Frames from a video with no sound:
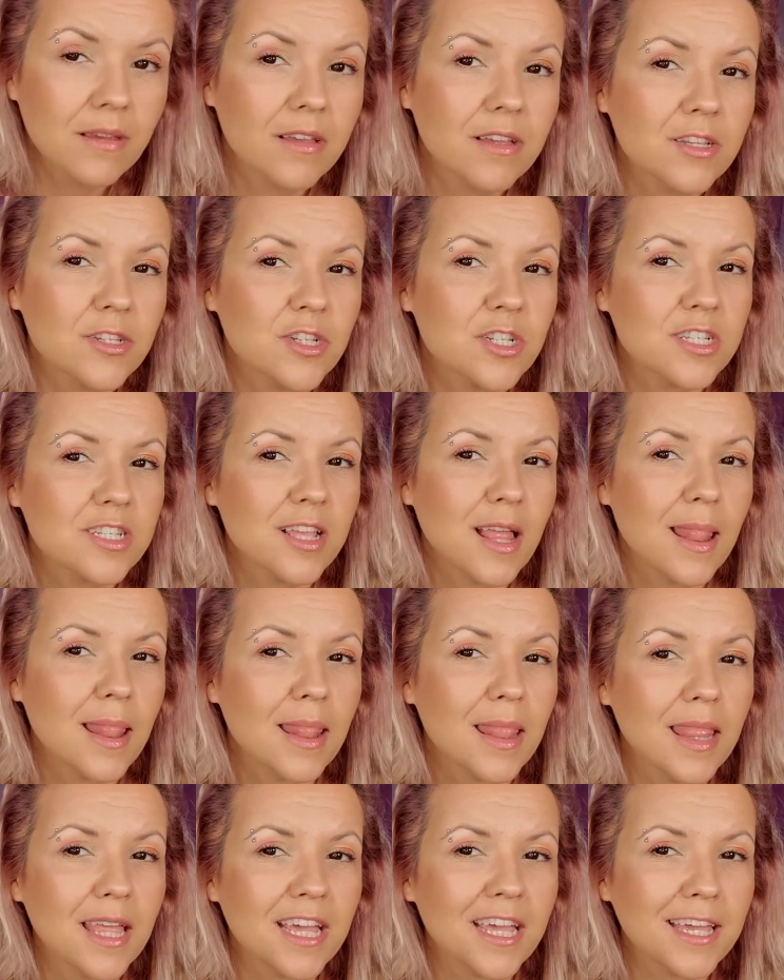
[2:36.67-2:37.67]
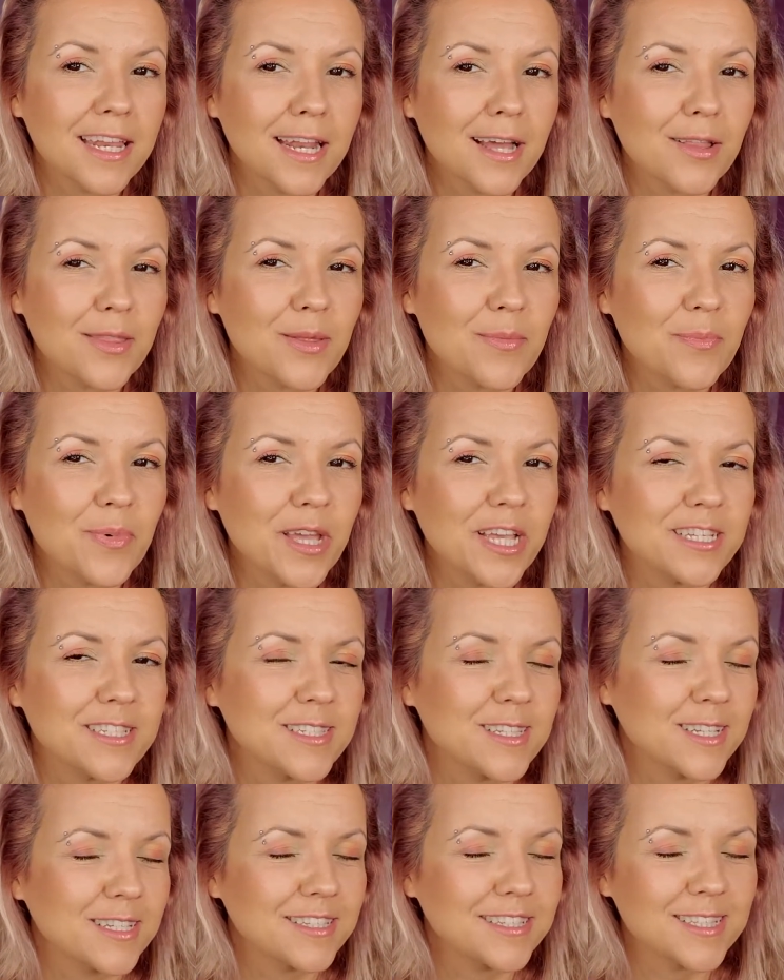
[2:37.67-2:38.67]
Just laying out the
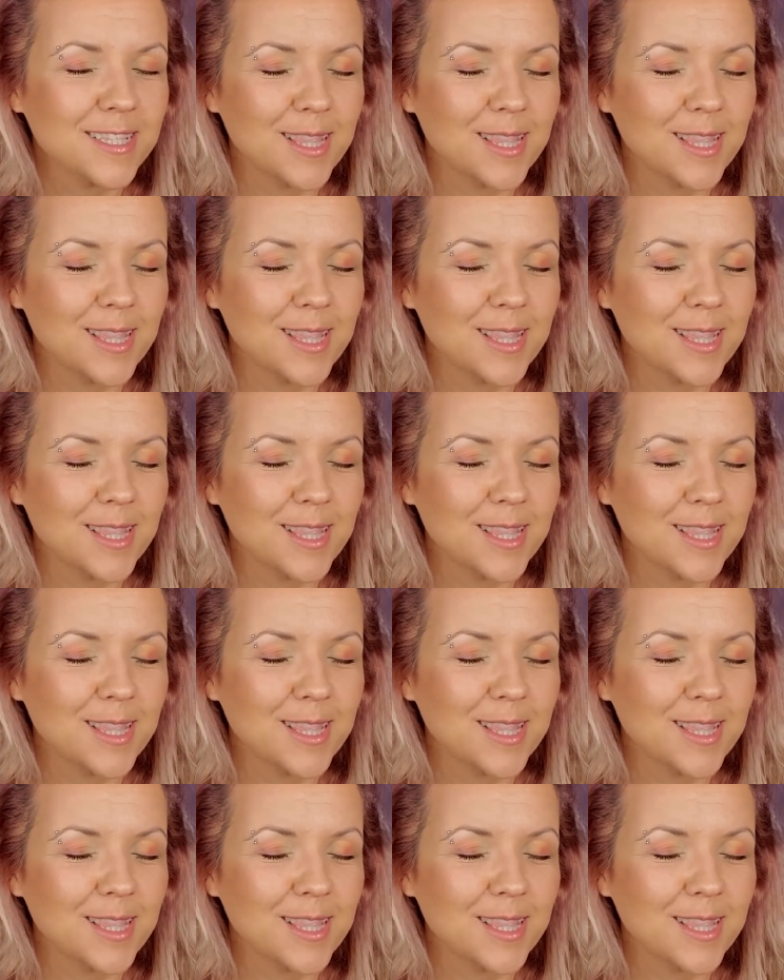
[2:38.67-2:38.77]
basics,